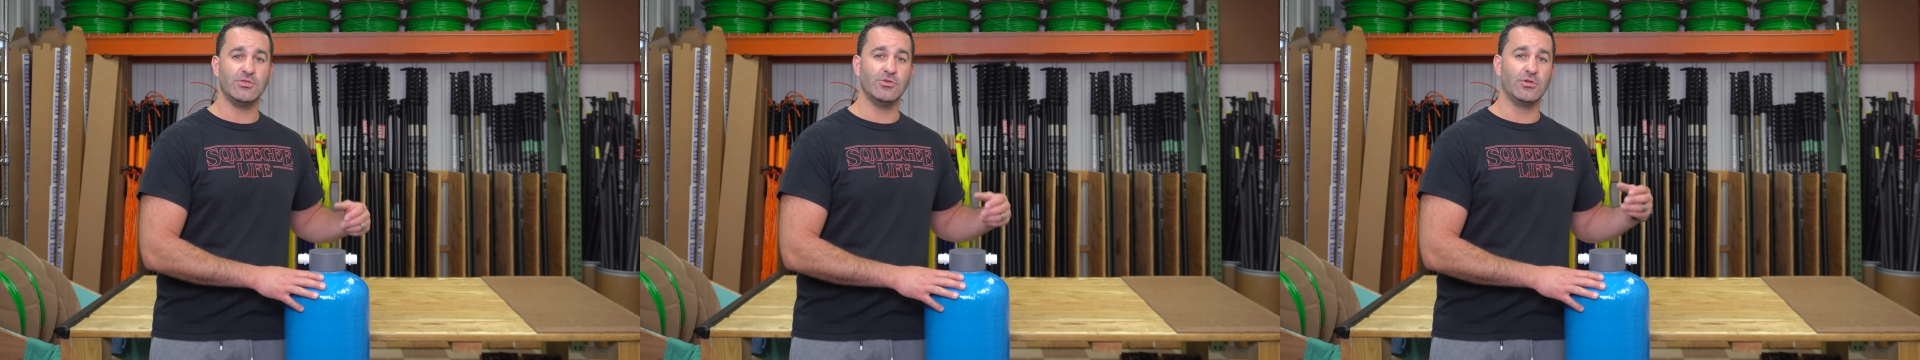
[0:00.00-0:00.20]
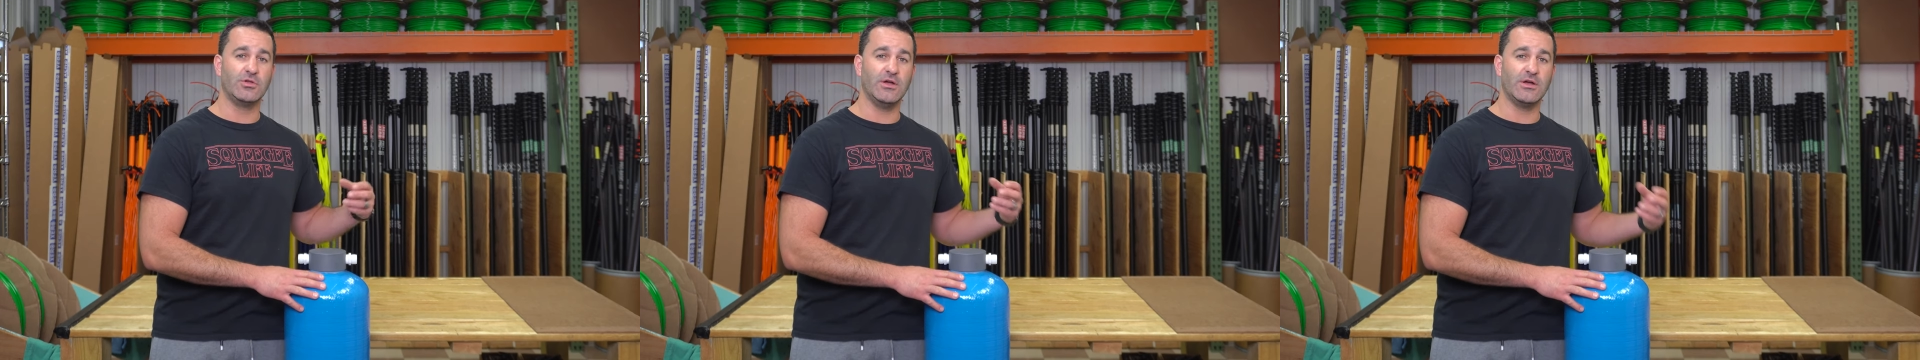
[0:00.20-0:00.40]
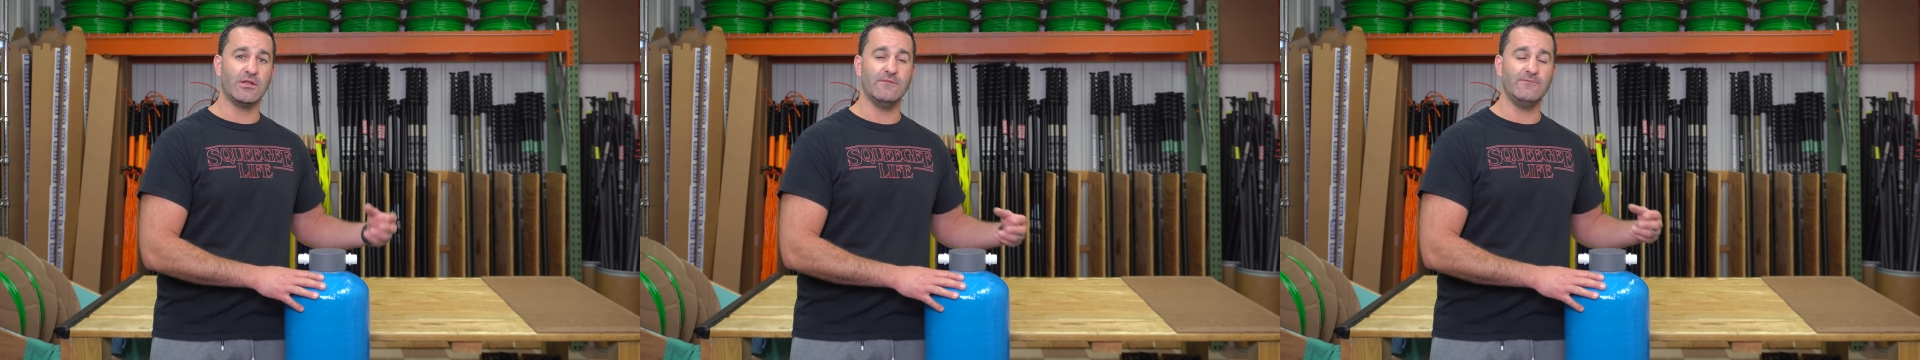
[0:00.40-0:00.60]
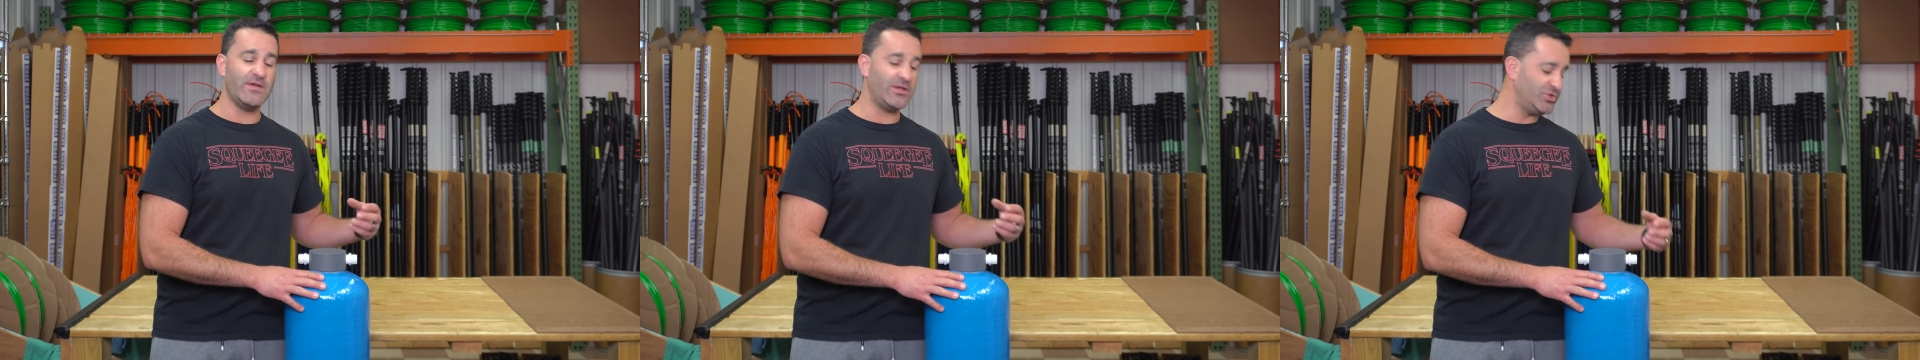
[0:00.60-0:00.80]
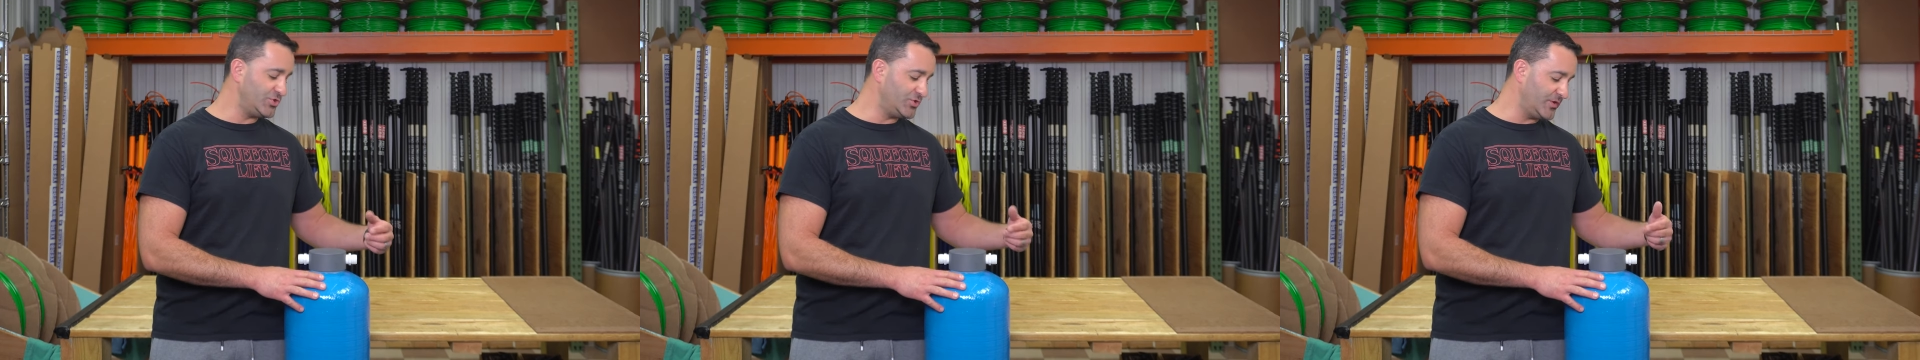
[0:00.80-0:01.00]
You're going to
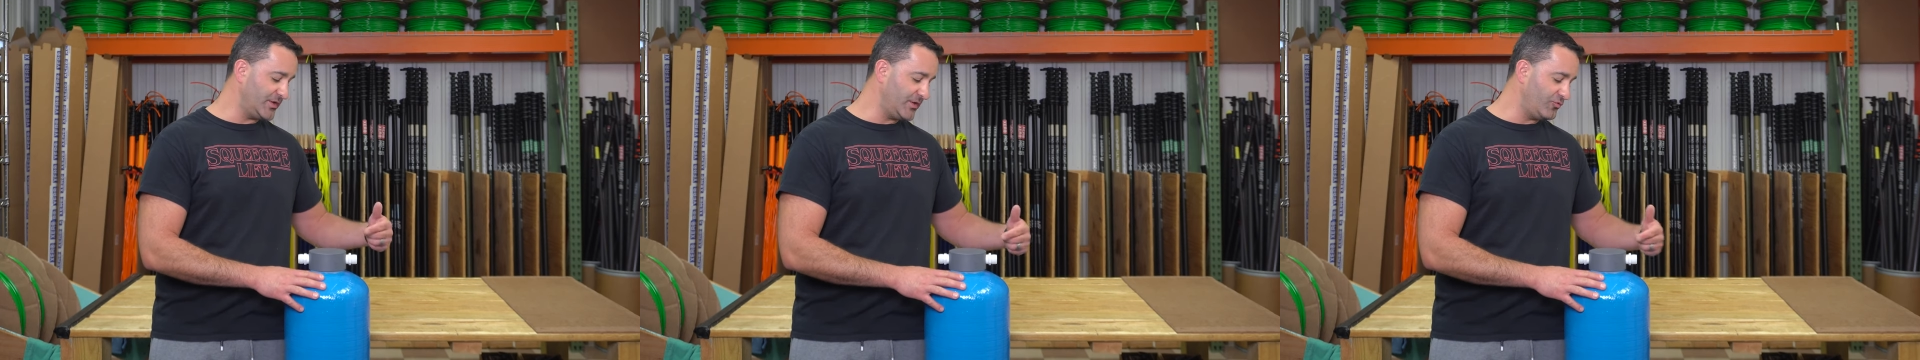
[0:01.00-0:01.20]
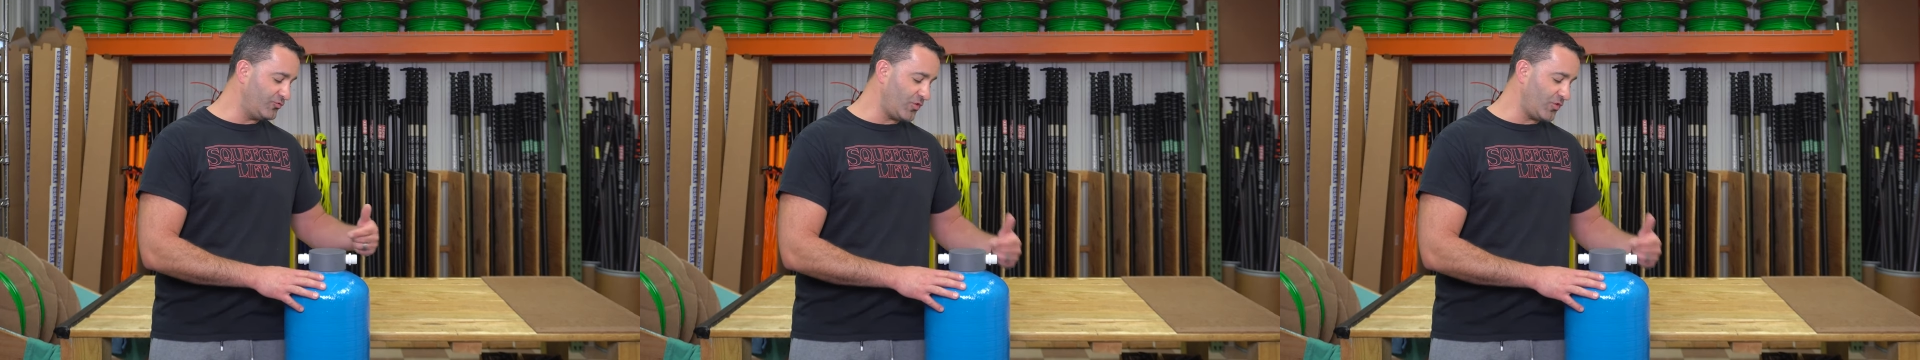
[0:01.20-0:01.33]
eventually